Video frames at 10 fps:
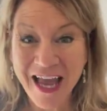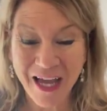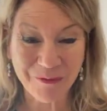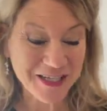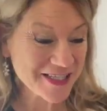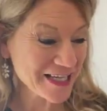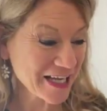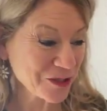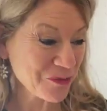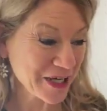and
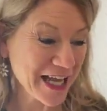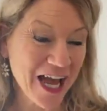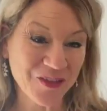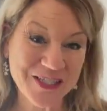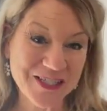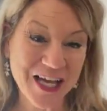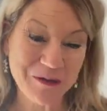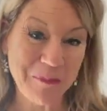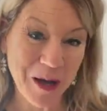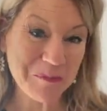resonated what Kathy
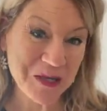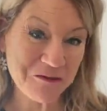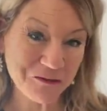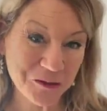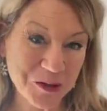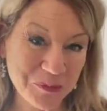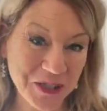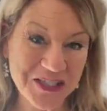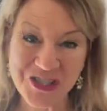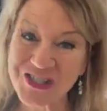said about being fully
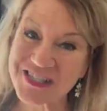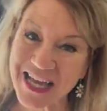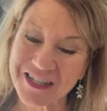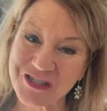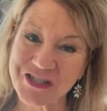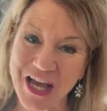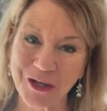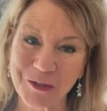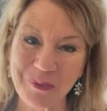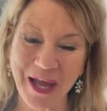present. She's
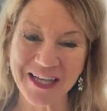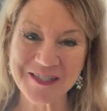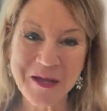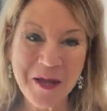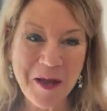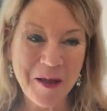at her best.